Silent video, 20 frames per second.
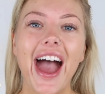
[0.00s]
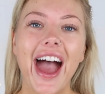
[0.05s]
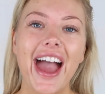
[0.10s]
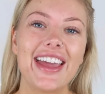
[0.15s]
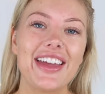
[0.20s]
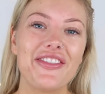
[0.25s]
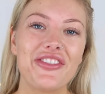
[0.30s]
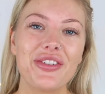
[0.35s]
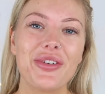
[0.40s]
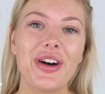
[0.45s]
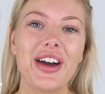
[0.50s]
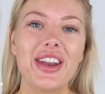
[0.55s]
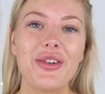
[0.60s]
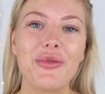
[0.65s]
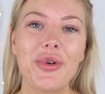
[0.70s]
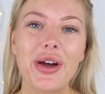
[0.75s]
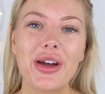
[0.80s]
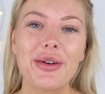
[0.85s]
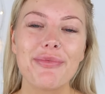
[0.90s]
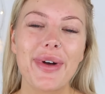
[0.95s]
Hi everyone and
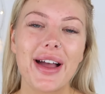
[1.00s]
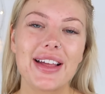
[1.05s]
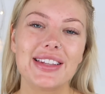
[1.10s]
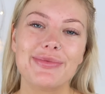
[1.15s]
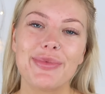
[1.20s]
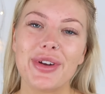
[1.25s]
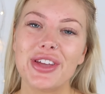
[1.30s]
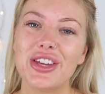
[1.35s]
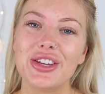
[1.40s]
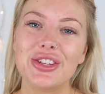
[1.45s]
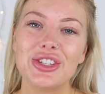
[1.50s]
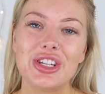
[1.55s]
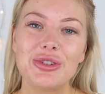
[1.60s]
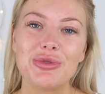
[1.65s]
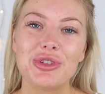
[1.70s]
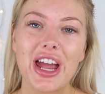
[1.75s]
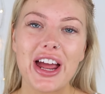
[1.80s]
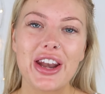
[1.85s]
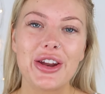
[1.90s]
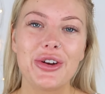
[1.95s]
welcome back to my YouTube
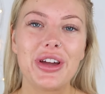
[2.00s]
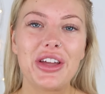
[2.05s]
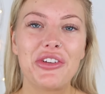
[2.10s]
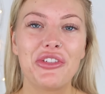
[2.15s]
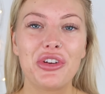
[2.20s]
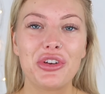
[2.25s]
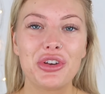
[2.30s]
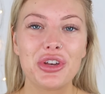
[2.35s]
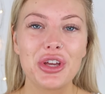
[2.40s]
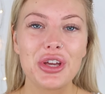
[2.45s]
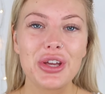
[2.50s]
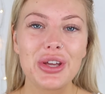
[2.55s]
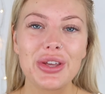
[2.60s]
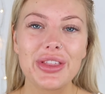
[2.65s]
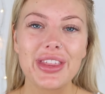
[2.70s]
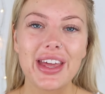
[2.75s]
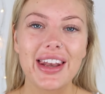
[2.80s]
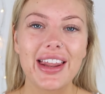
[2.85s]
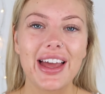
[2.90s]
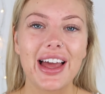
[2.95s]
channel. If you're new,
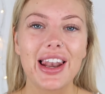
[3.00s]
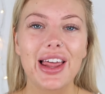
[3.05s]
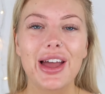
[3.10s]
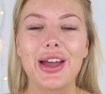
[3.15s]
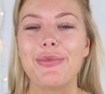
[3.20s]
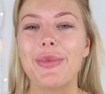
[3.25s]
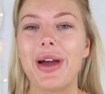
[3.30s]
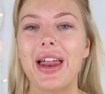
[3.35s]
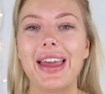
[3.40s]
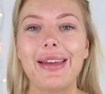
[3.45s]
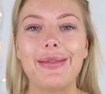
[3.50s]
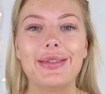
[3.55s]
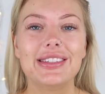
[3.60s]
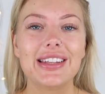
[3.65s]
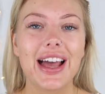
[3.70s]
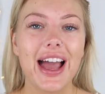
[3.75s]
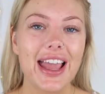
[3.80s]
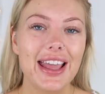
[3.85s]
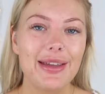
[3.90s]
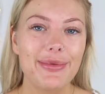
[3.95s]
then hello, my name is
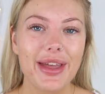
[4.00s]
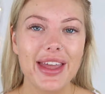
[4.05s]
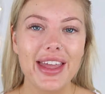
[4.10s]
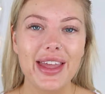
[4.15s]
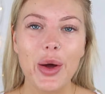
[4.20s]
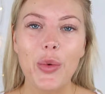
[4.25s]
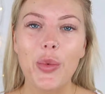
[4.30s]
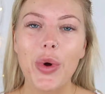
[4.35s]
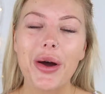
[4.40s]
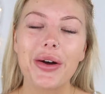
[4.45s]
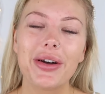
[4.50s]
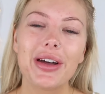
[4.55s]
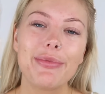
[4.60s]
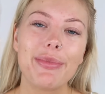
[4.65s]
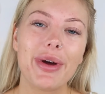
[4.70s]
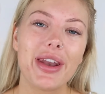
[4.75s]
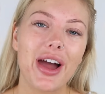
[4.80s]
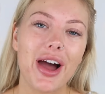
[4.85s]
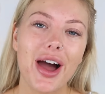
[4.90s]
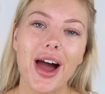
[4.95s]
Amy. Welcome
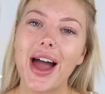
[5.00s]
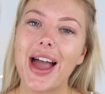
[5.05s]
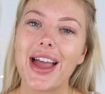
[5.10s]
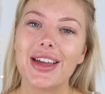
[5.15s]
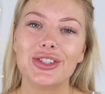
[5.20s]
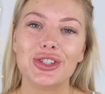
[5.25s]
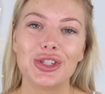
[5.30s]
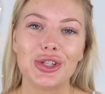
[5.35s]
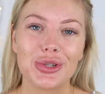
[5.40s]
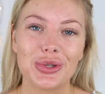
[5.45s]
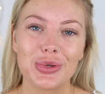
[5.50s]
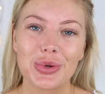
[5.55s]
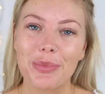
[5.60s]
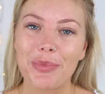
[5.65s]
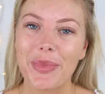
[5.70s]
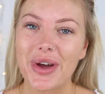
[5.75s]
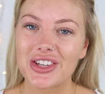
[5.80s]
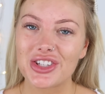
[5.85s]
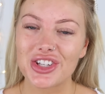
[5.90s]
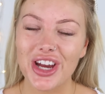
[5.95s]
and hi to
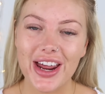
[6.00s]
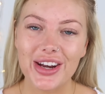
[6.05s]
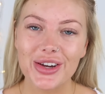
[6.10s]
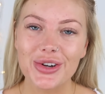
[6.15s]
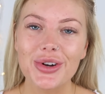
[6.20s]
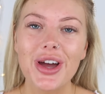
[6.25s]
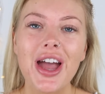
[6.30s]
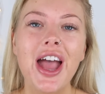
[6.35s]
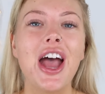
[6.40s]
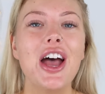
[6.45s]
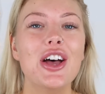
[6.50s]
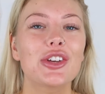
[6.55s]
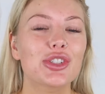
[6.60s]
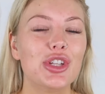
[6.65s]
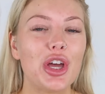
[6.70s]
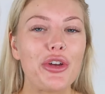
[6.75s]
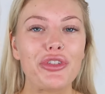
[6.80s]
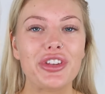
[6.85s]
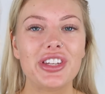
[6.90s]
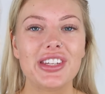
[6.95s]
my channel.
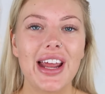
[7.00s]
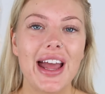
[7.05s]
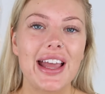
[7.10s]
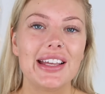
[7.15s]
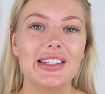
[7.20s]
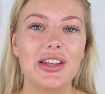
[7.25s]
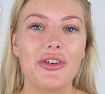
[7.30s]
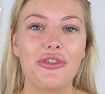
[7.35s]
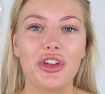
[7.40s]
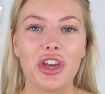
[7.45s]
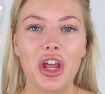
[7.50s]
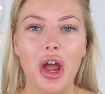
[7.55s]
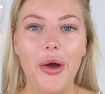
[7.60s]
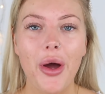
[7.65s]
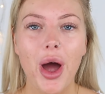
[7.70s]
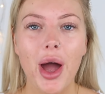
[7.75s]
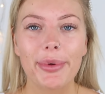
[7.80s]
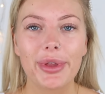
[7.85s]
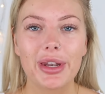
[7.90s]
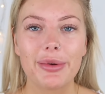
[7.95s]
So for today's video
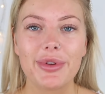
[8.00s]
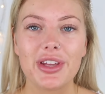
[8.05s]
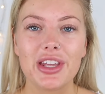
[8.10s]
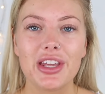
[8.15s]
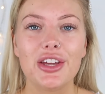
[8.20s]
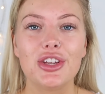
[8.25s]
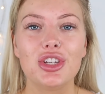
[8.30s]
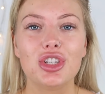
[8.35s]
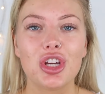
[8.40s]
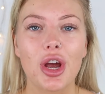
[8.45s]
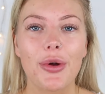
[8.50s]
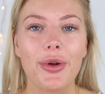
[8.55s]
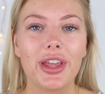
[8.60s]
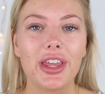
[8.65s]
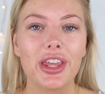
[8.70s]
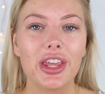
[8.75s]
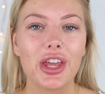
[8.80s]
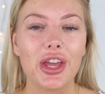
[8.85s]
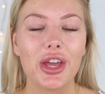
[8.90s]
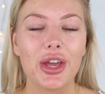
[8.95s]
I'm going to be
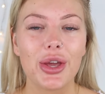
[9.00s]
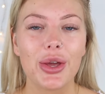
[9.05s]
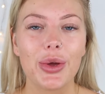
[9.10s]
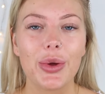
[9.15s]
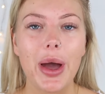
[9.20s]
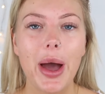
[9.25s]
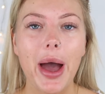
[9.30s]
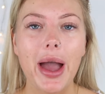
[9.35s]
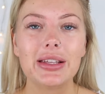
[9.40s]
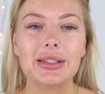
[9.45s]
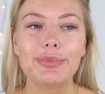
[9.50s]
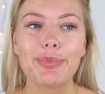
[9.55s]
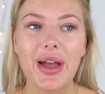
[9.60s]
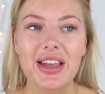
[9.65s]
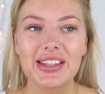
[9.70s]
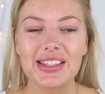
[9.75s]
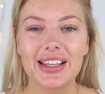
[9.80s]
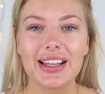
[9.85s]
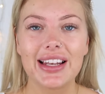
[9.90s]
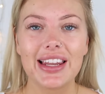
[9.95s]
showing you, it's
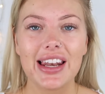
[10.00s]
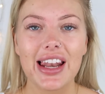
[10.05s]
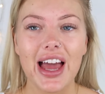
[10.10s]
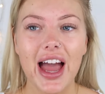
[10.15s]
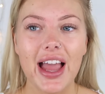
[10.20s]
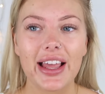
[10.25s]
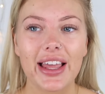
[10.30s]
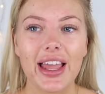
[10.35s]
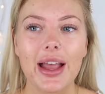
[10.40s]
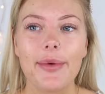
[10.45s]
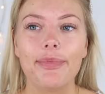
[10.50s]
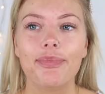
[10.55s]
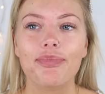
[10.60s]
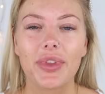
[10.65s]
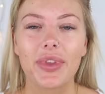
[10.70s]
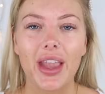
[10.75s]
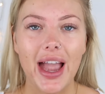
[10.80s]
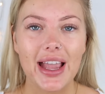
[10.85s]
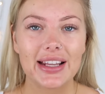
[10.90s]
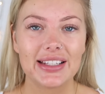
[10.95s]
basically like
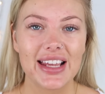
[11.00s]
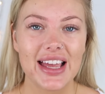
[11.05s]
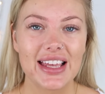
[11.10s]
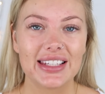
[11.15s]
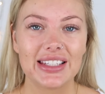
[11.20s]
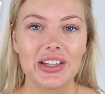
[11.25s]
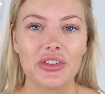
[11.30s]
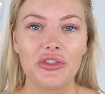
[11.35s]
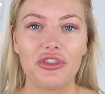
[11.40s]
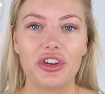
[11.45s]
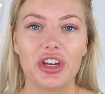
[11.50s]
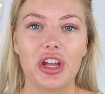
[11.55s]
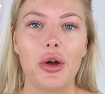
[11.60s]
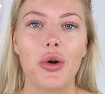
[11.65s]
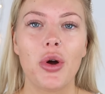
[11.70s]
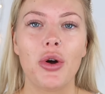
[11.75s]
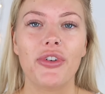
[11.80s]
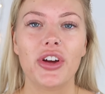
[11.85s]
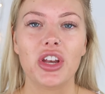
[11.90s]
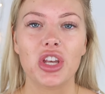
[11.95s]
a testing video
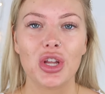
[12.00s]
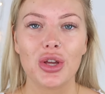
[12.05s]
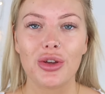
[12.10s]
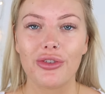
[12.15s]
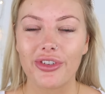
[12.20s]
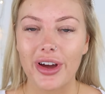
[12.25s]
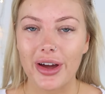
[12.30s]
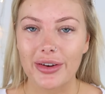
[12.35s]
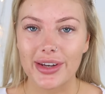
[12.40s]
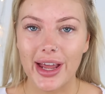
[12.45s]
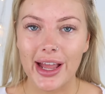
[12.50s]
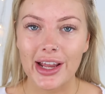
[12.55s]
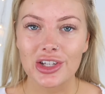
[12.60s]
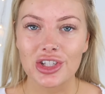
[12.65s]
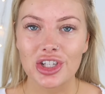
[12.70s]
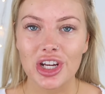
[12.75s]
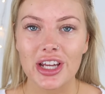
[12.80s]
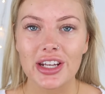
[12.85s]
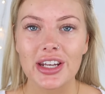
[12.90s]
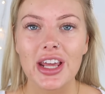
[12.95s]
of a new
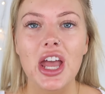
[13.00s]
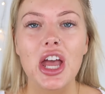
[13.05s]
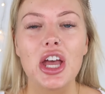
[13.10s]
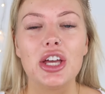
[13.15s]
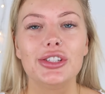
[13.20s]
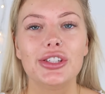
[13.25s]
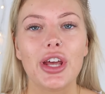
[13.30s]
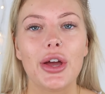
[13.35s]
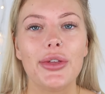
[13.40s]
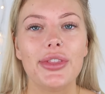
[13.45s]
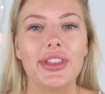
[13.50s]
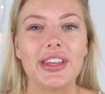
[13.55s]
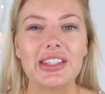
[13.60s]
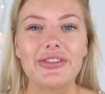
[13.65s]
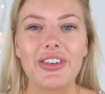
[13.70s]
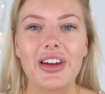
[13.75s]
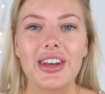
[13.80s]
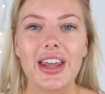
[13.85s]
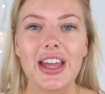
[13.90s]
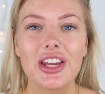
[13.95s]
foundation. So this
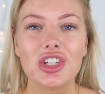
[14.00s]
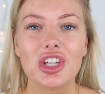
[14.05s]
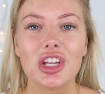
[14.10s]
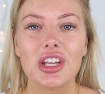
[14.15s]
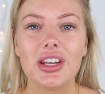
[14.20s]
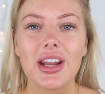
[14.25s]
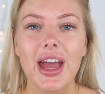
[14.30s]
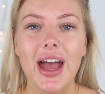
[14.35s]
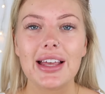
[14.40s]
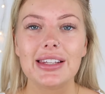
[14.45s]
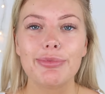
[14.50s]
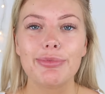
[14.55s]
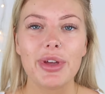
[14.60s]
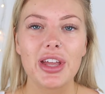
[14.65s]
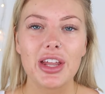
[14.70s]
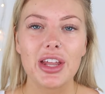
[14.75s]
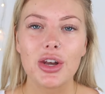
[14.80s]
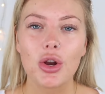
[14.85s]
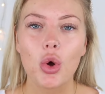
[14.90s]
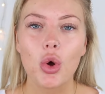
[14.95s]
foundation has
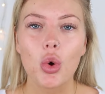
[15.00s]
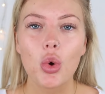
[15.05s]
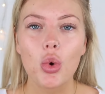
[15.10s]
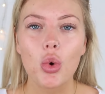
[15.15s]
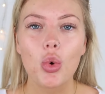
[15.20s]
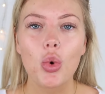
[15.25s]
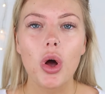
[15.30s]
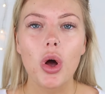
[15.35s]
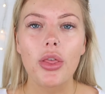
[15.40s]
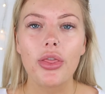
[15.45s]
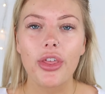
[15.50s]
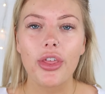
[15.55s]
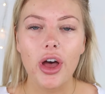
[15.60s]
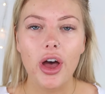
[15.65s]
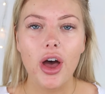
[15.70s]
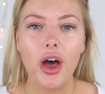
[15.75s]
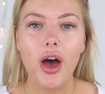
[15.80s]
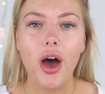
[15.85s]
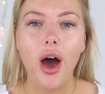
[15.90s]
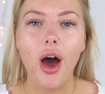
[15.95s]
been all
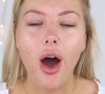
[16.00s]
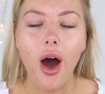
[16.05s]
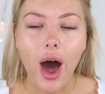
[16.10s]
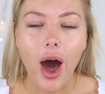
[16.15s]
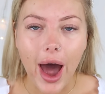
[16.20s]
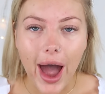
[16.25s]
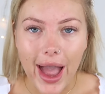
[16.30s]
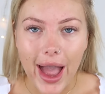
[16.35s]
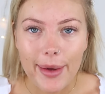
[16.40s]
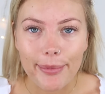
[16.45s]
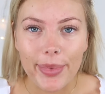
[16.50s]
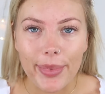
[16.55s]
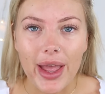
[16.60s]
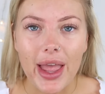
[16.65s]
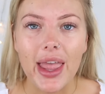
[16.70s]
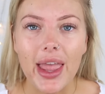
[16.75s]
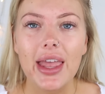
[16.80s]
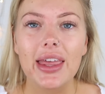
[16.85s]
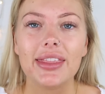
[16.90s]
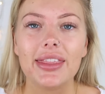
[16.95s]
the hype.
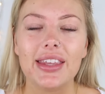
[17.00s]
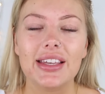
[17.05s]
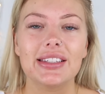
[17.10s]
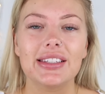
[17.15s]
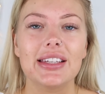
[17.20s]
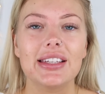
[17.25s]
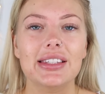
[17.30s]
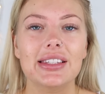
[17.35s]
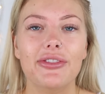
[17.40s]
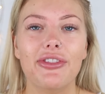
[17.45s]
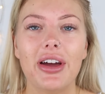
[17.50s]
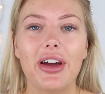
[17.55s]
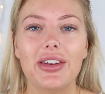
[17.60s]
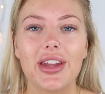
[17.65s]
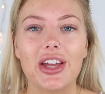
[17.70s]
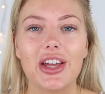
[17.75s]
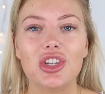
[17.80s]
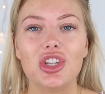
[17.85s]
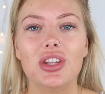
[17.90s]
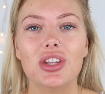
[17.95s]
This is the
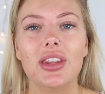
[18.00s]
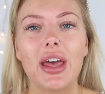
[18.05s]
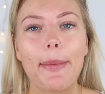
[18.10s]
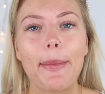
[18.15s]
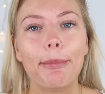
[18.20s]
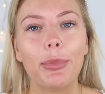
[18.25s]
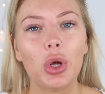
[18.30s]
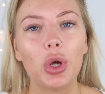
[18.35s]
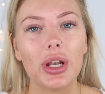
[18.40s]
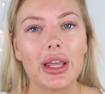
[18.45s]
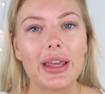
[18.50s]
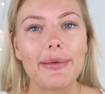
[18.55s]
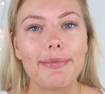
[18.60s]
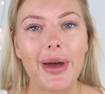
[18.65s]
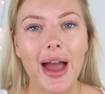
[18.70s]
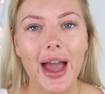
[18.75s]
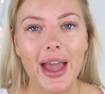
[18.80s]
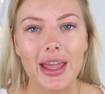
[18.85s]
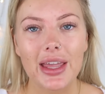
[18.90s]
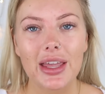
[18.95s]
foundation that
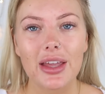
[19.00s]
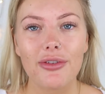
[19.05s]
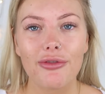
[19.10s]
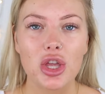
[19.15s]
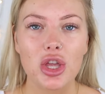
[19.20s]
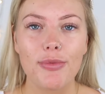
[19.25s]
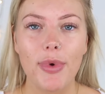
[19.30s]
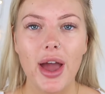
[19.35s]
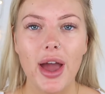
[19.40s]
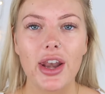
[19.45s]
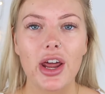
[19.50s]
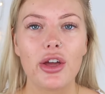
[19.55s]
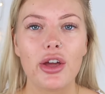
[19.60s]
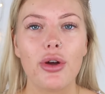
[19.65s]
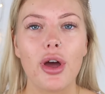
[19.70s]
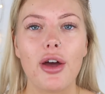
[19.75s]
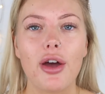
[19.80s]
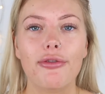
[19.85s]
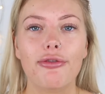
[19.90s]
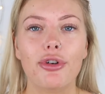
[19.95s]
Molly-Mae, you might know
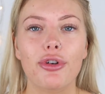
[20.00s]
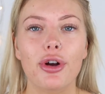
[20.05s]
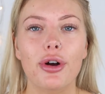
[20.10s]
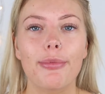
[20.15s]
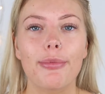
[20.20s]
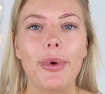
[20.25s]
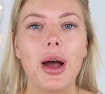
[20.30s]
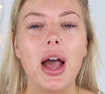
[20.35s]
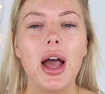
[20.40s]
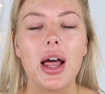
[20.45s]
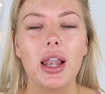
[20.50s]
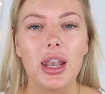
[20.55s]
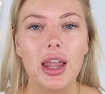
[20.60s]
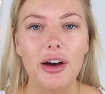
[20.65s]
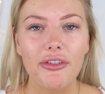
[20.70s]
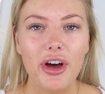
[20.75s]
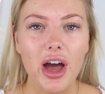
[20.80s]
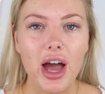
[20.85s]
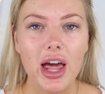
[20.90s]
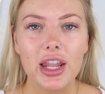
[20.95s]
her from
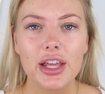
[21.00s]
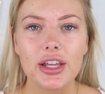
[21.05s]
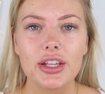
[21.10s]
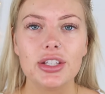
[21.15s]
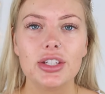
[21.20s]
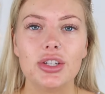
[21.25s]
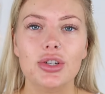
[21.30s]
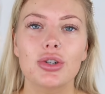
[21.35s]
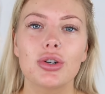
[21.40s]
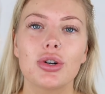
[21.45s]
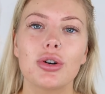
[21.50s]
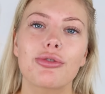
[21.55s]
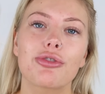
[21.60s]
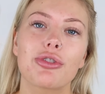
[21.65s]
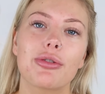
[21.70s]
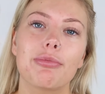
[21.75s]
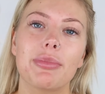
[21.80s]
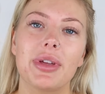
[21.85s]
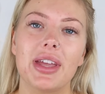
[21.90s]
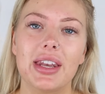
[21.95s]
Love Island or
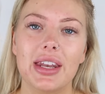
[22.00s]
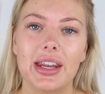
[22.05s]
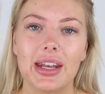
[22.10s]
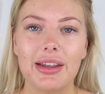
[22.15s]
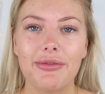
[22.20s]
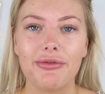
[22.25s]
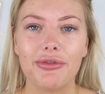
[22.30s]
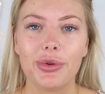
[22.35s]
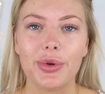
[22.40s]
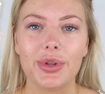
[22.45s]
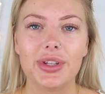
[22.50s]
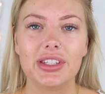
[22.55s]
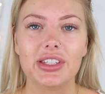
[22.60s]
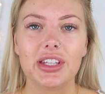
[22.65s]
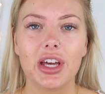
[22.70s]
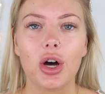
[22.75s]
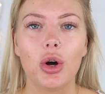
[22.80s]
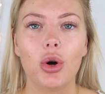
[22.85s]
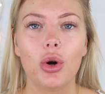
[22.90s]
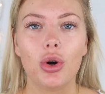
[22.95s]
from being an
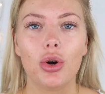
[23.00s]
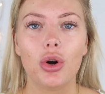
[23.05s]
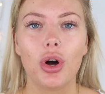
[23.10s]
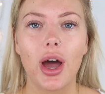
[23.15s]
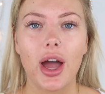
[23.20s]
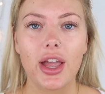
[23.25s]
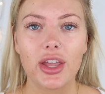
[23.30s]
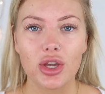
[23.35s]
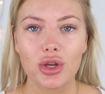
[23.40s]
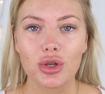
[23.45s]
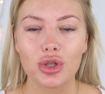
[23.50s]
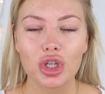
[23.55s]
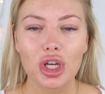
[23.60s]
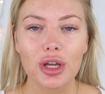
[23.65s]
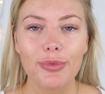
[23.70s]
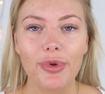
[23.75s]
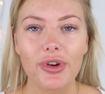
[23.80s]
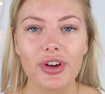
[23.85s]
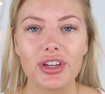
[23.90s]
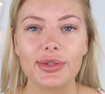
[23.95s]
influencer or a
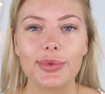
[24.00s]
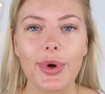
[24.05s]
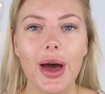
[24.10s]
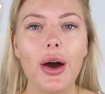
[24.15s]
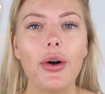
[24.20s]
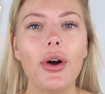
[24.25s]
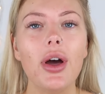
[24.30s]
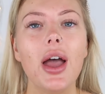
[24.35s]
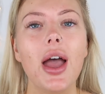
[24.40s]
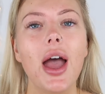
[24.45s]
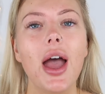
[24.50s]
YouTuber as well.